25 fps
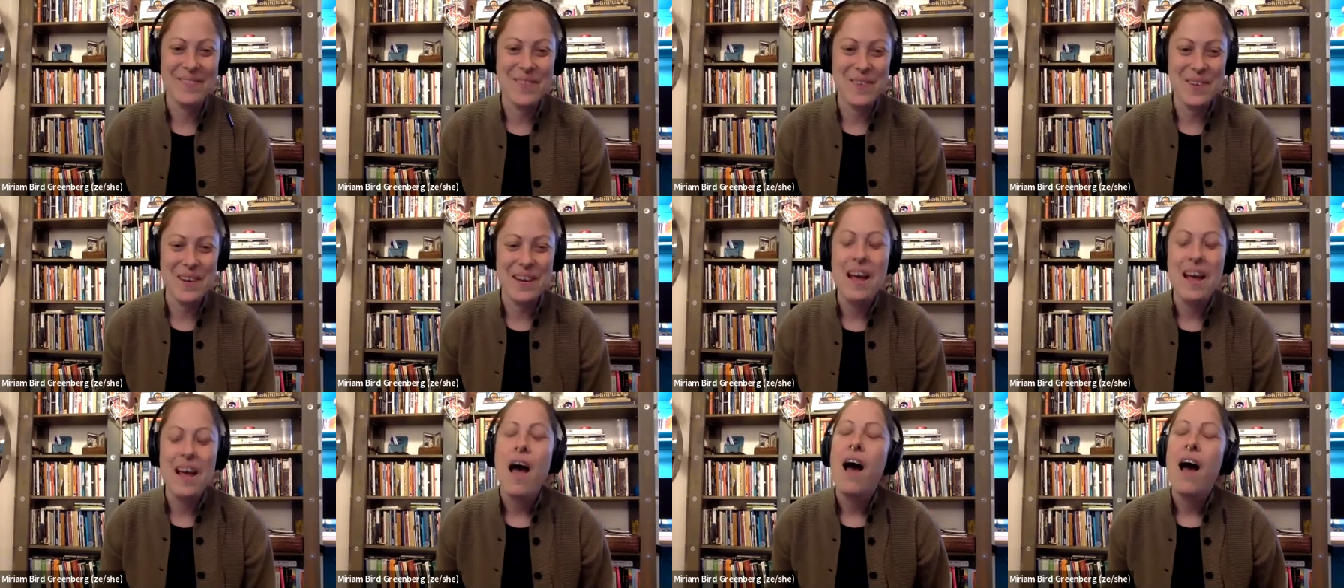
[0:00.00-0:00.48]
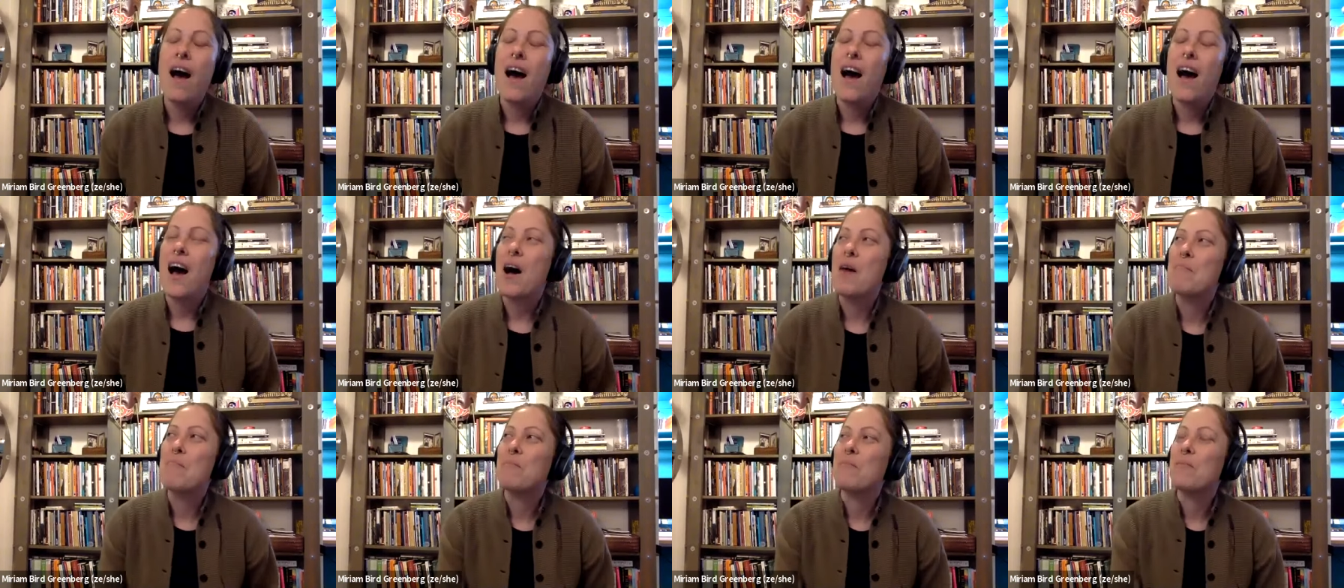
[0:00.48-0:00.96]
for,
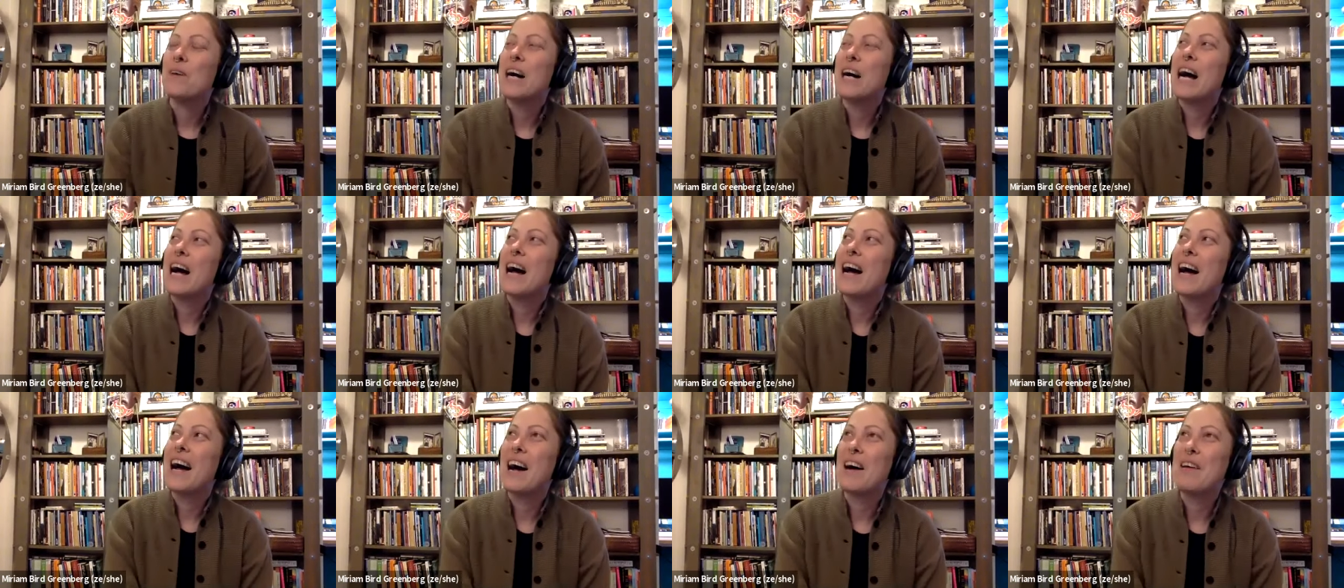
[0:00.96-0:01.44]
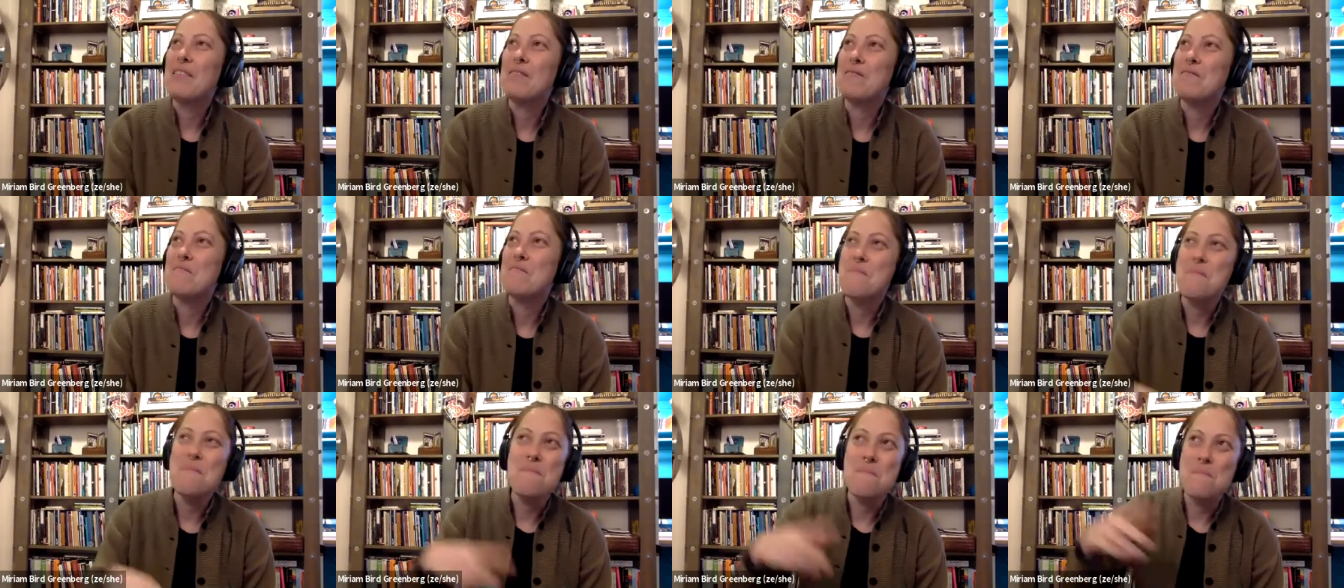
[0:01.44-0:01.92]
um, of
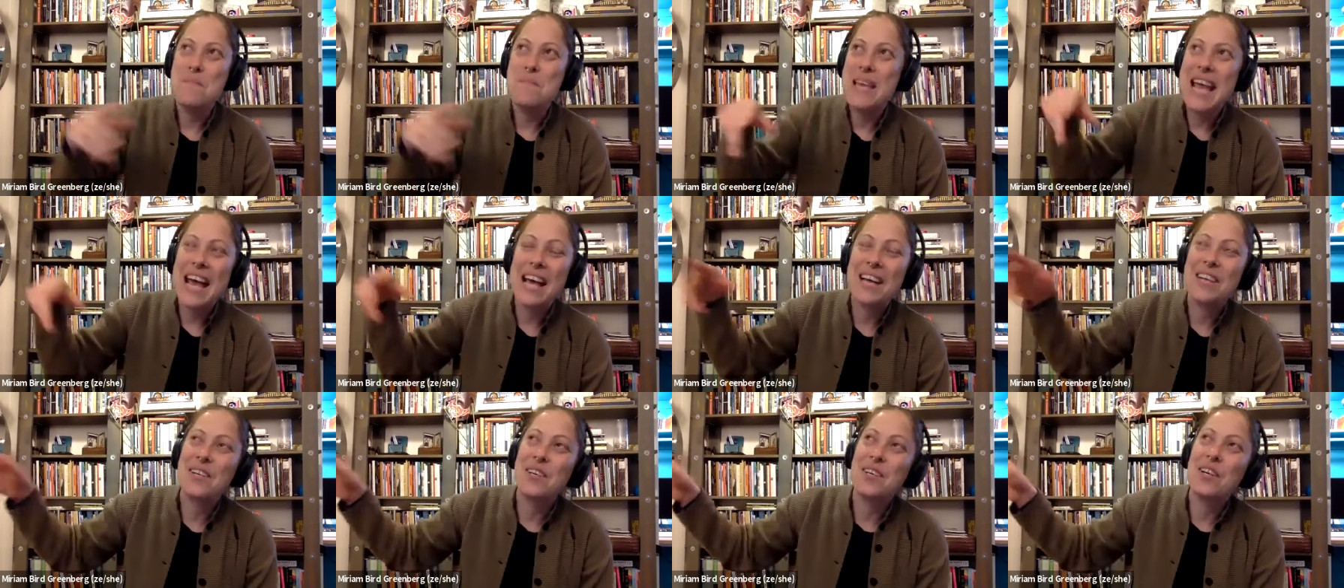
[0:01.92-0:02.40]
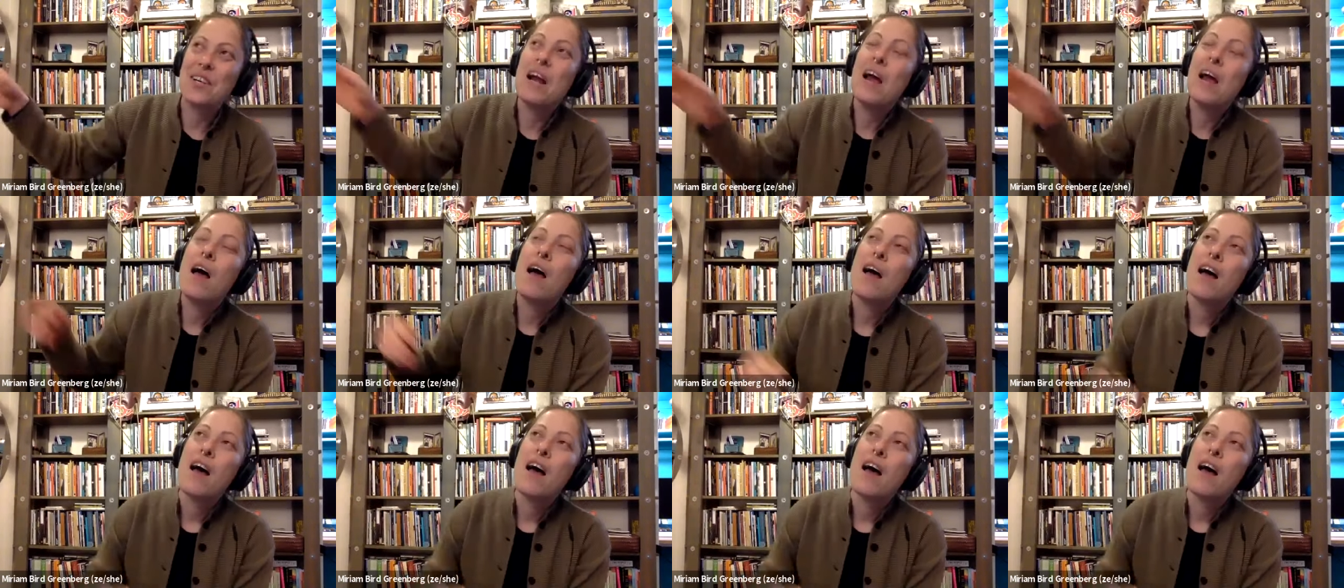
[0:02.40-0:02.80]
meander.